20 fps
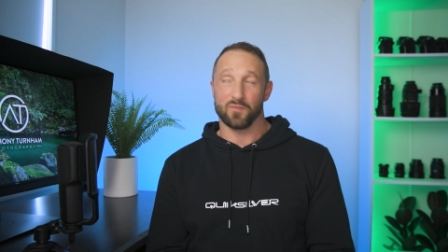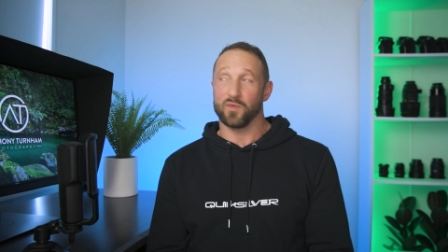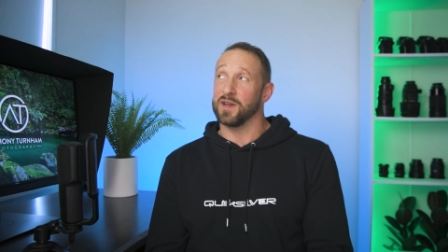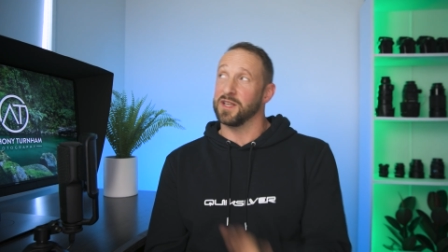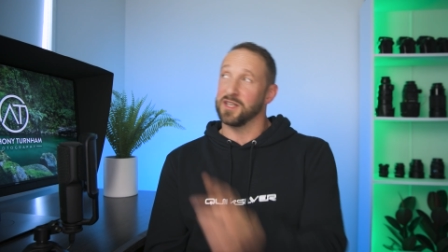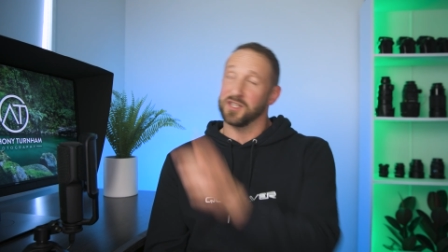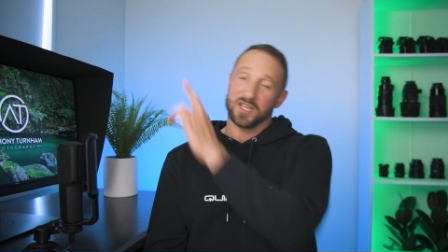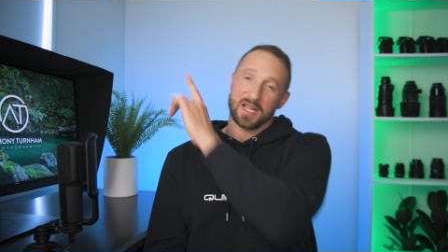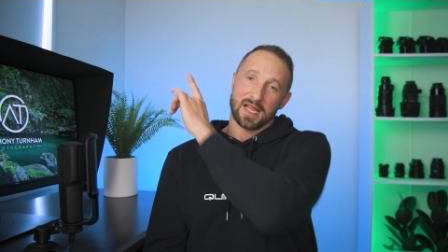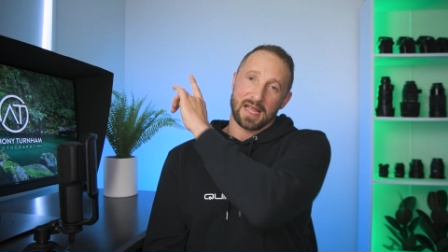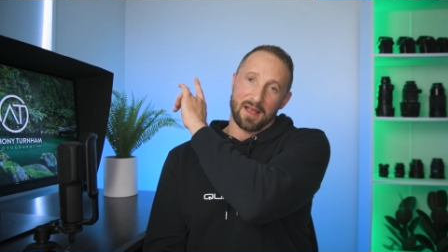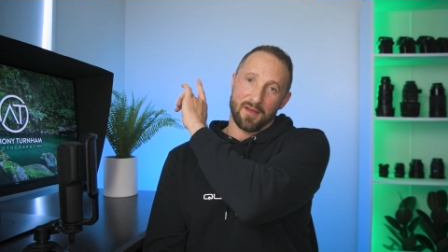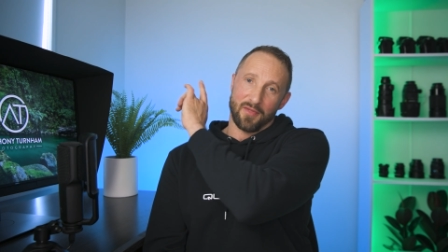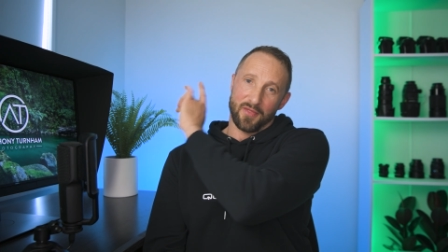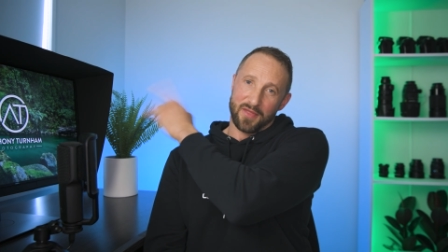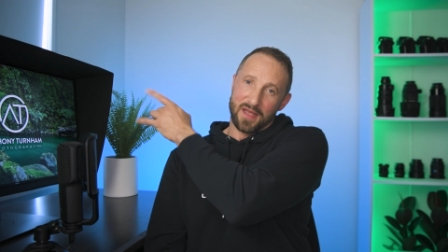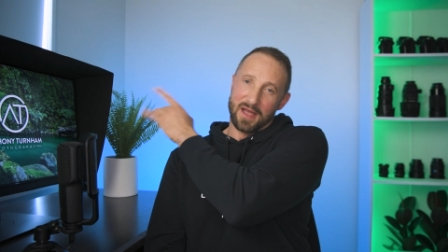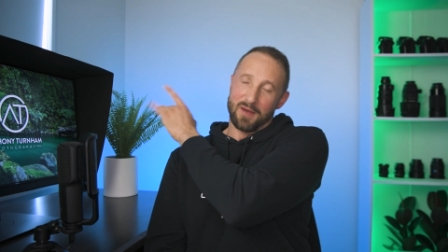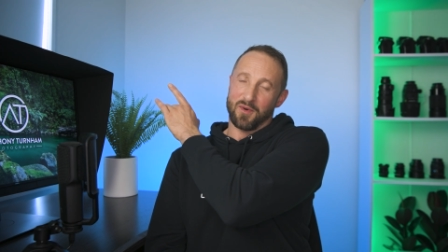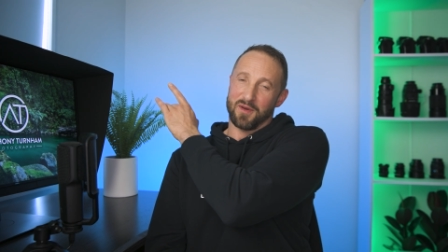Why don't you check
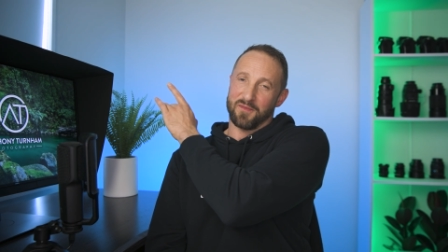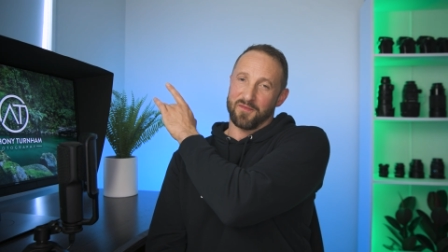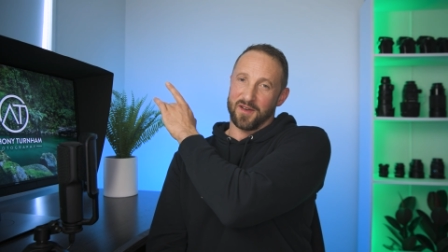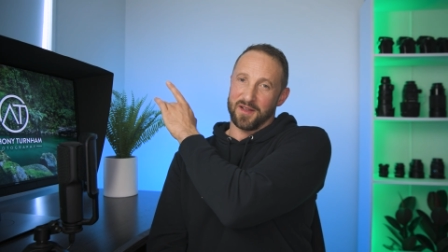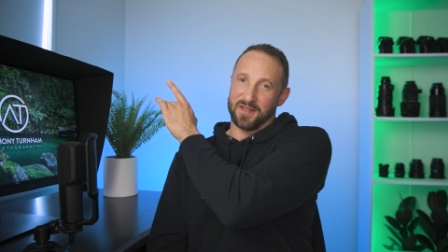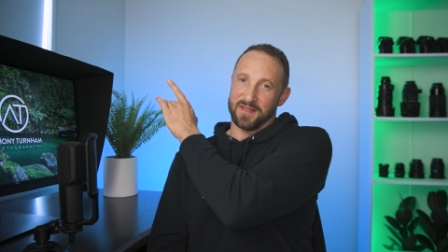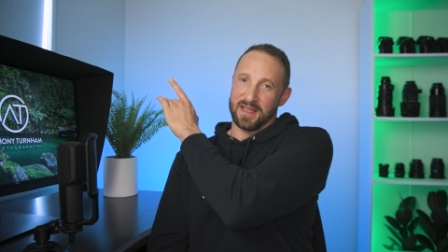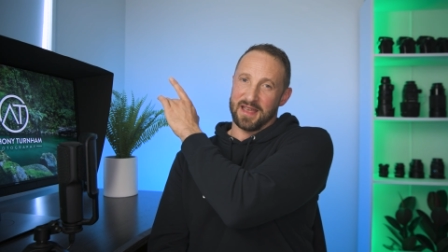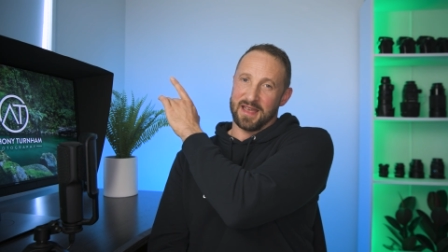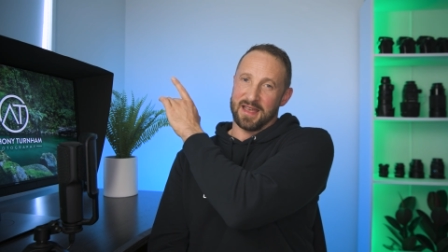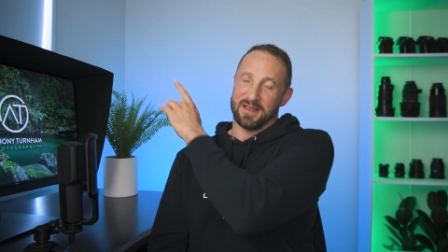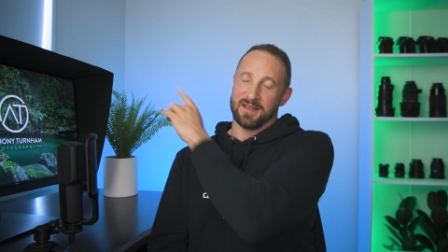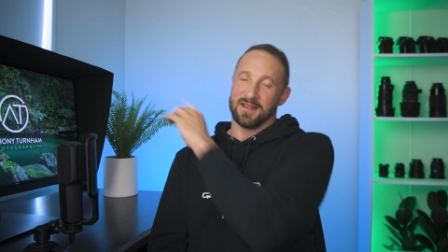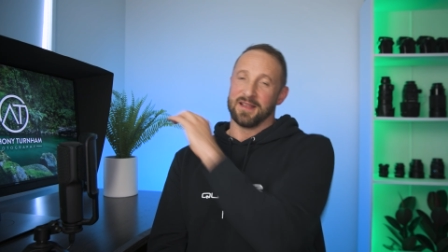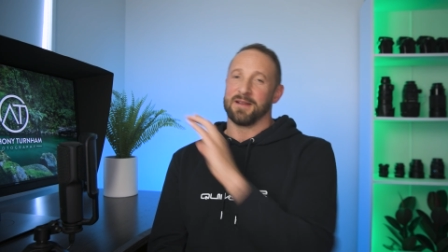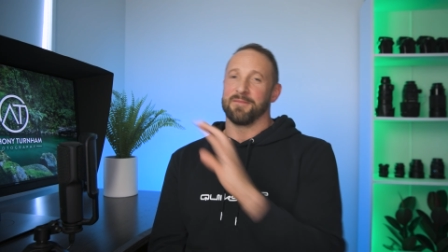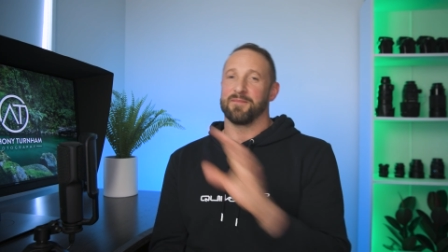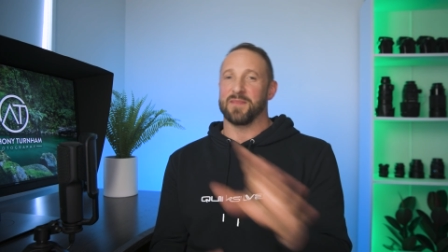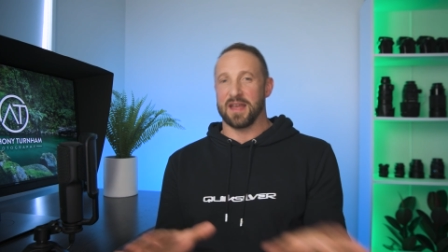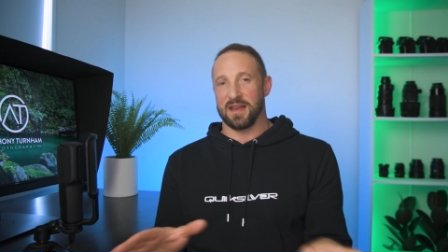out that one right there
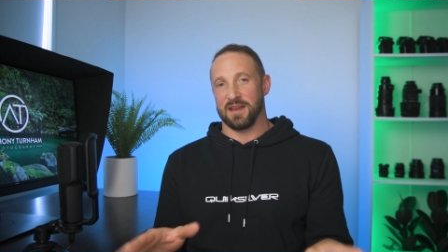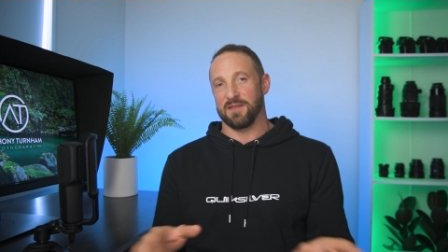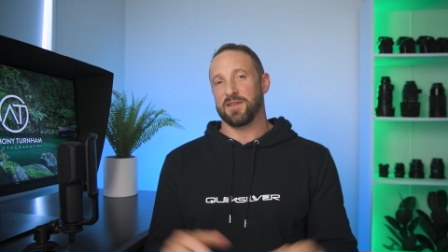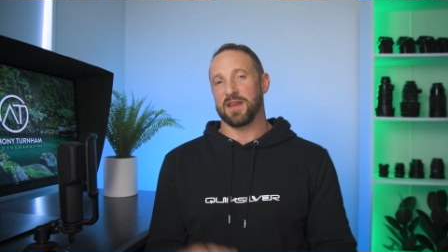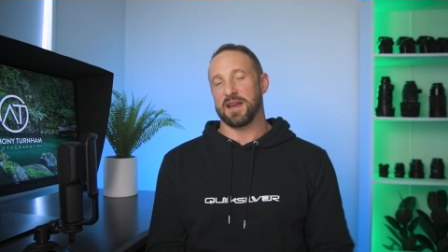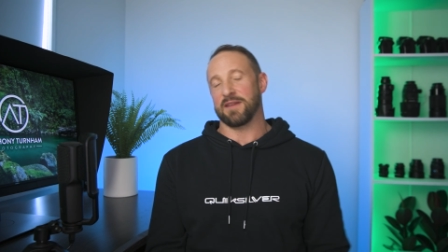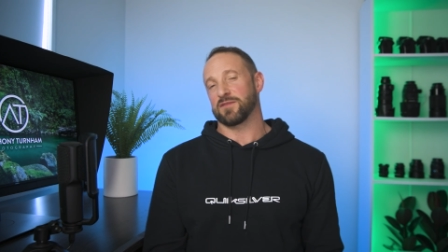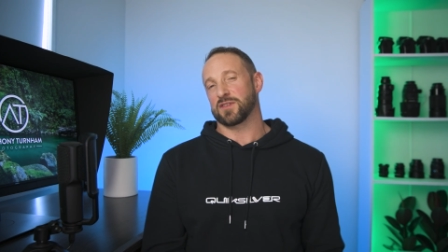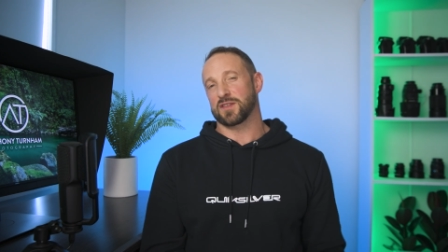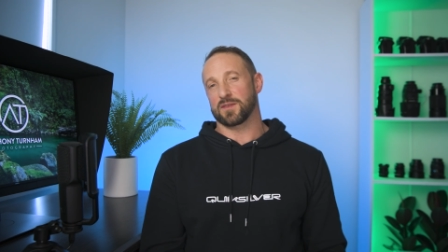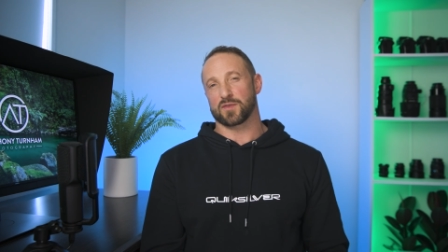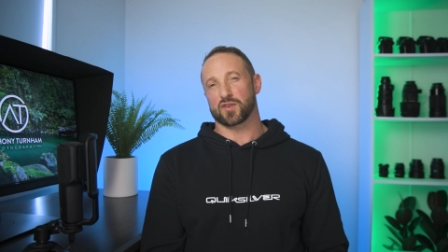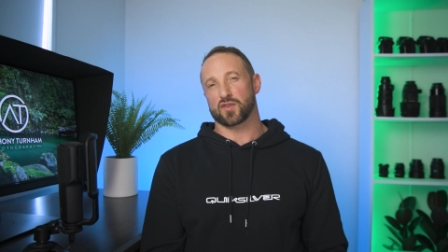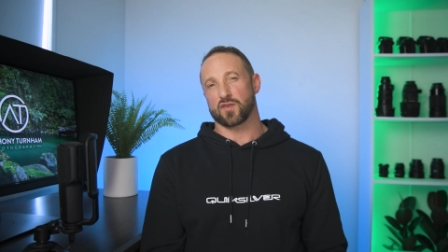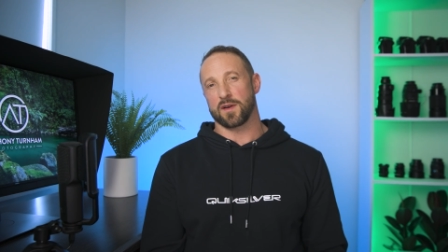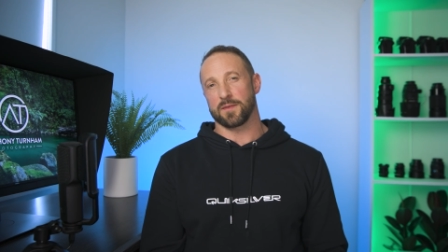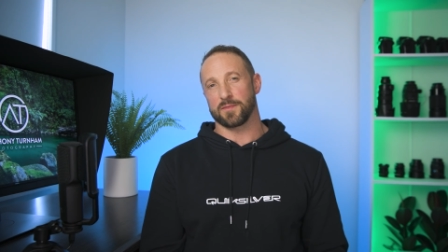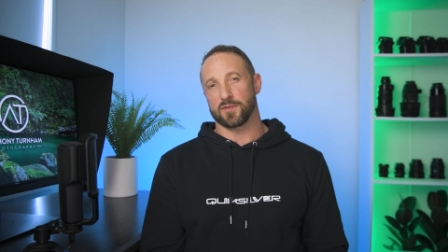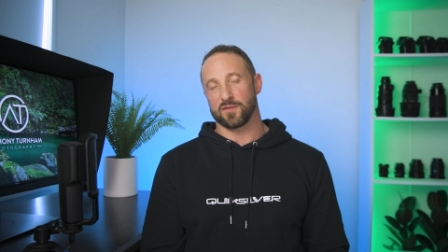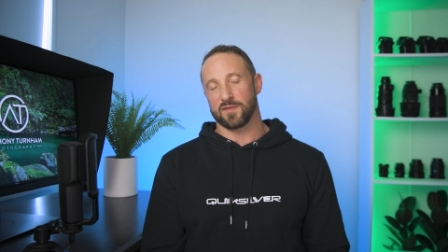and if you haven't
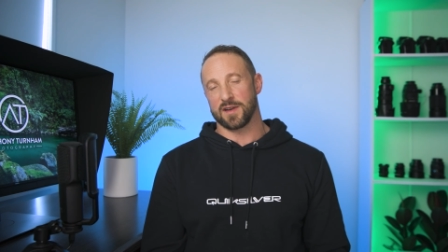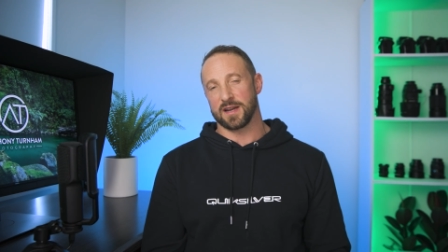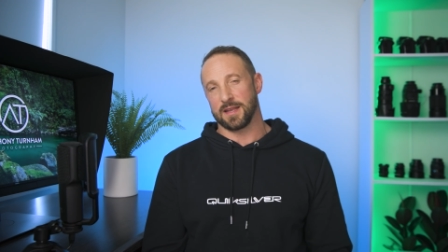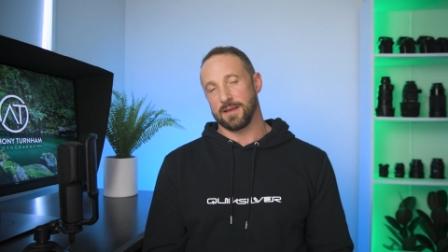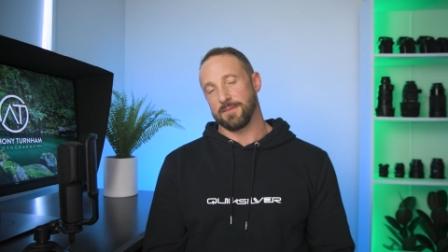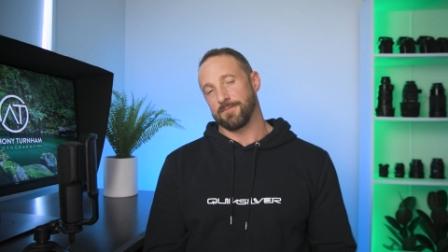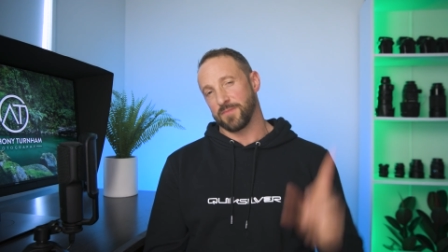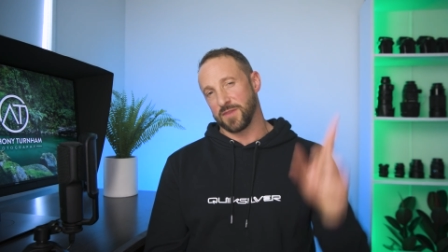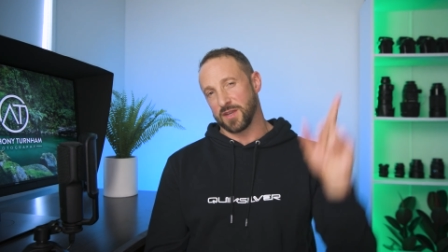subscribed already